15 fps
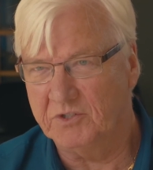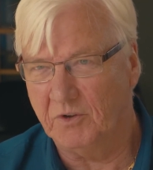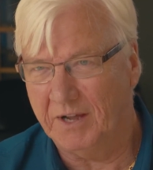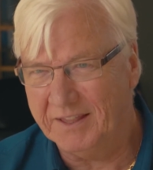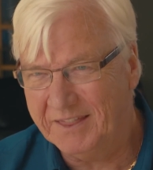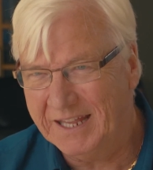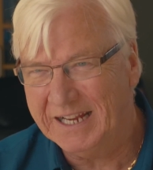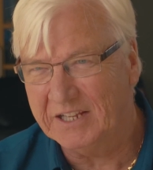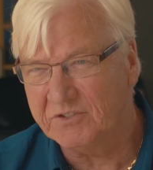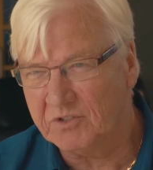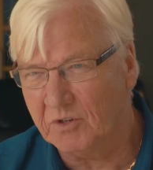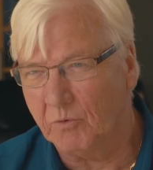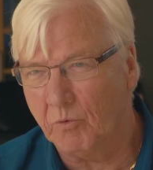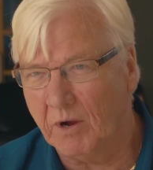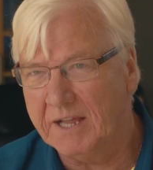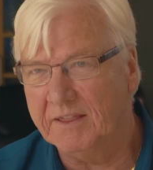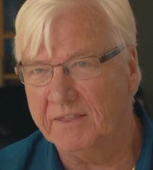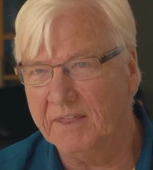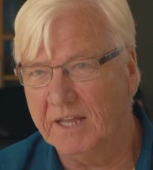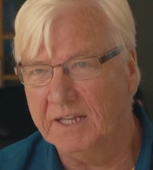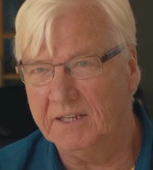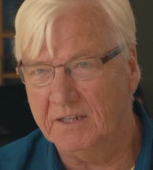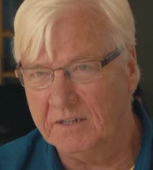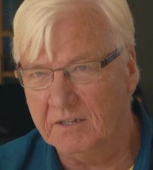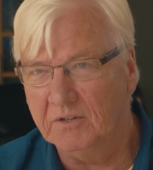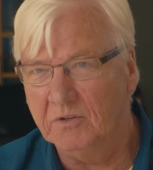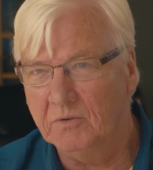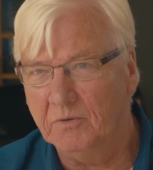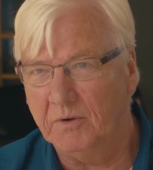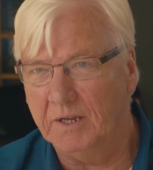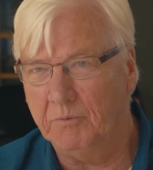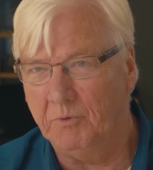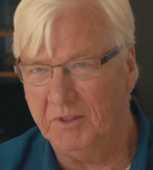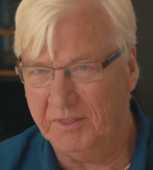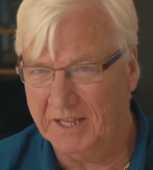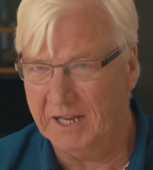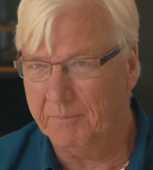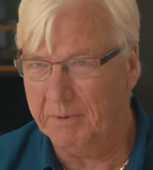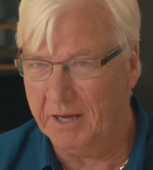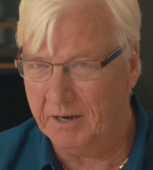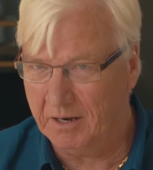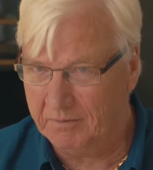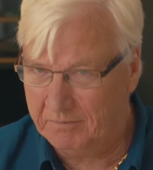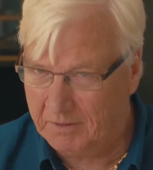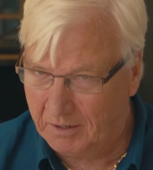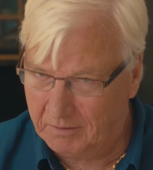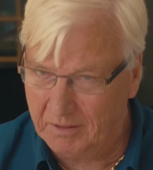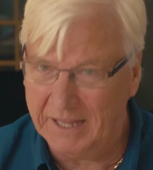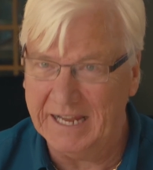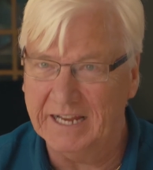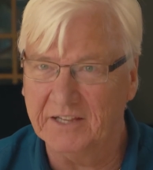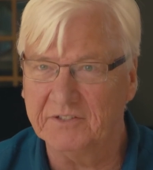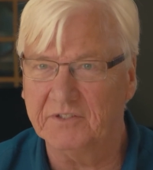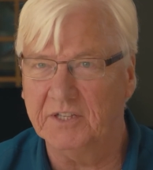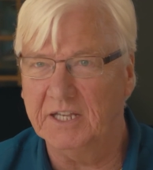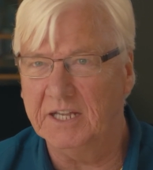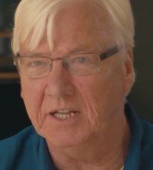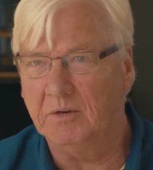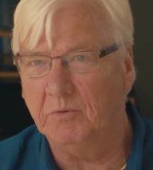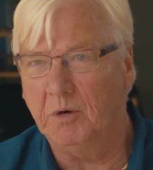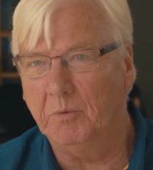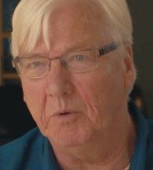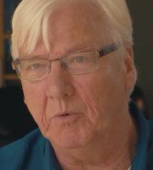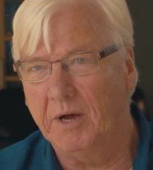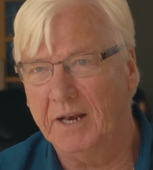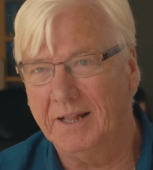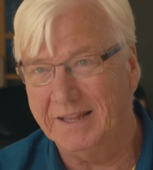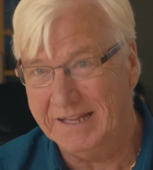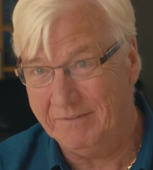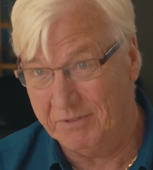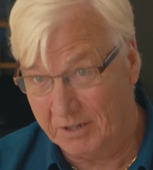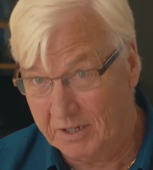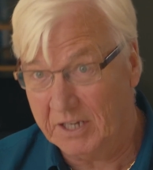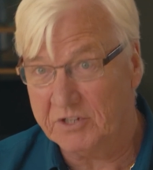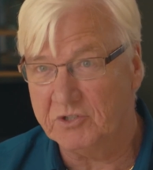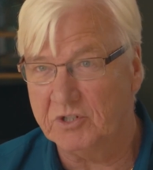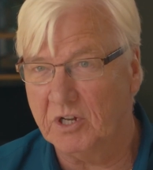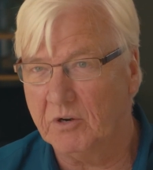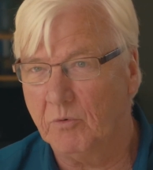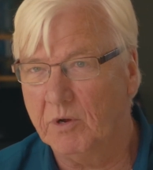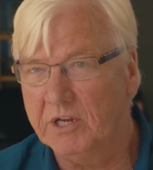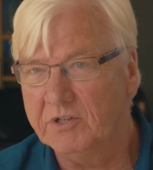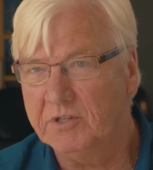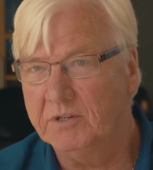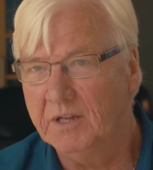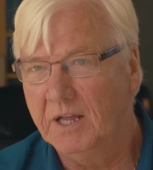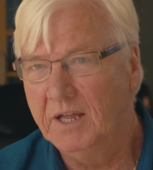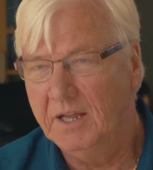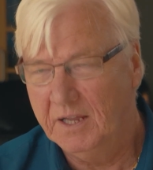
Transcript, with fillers: So I think it's the right thing to do, and we think about our, our legacy and what we want to leave the next generation.